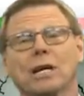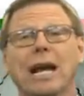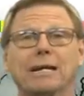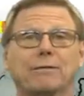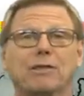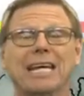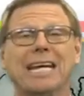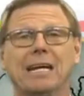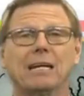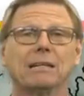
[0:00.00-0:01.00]
kind of
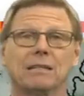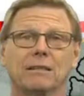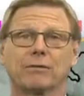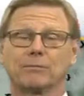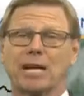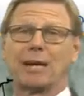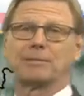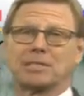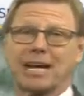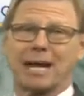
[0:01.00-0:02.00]
thinning from
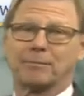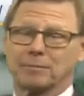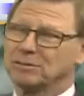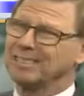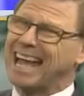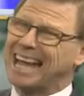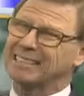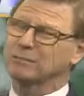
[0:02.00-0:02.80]
time to time. Not